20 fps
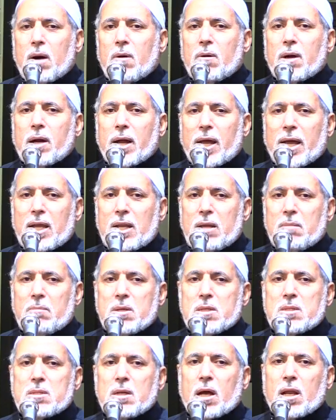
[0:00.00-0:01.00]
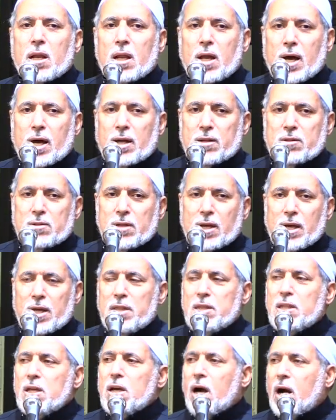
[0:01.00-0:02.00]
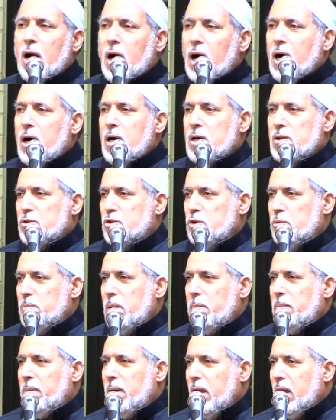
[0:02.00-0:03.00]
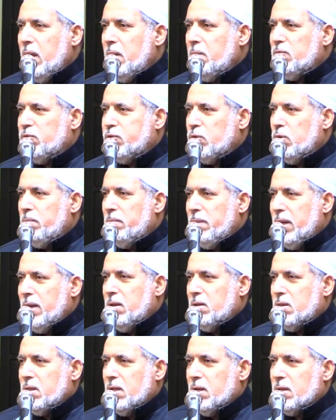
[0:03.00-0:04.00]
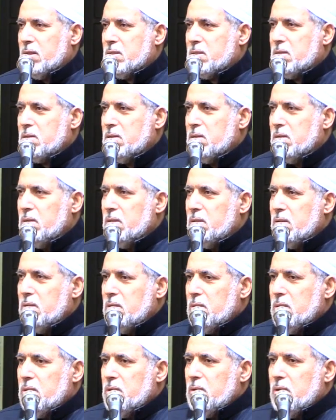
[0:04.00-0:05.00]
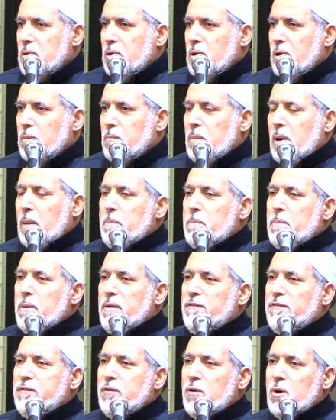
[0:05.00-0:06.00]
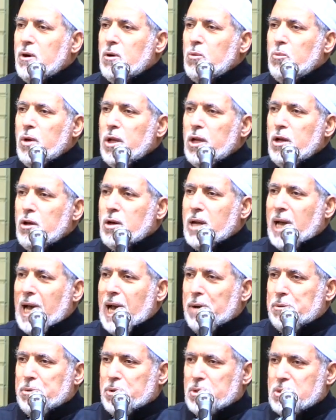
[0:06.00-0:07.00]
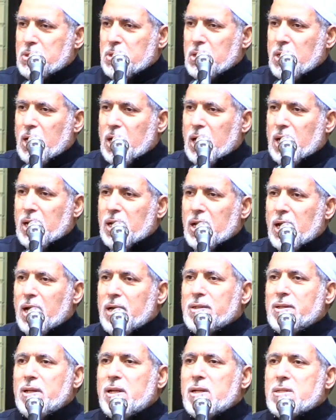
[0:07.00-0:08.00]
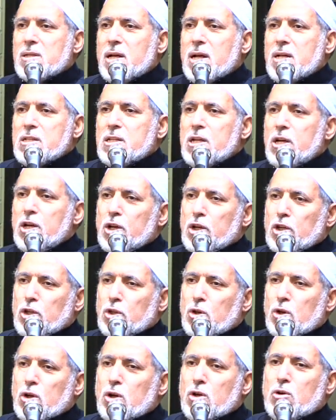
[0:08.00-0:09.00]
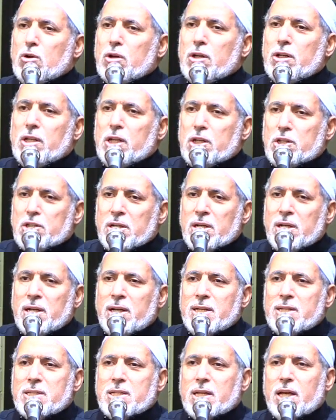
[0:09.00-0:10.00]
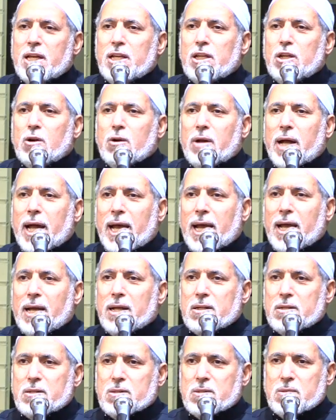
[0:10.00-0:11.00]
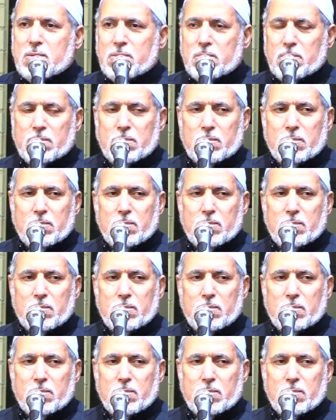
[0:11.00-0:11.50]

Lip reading: our enemies a lot, and they are to be blamed for many things. But before we look out, Allah tells us, your condition is in your hands.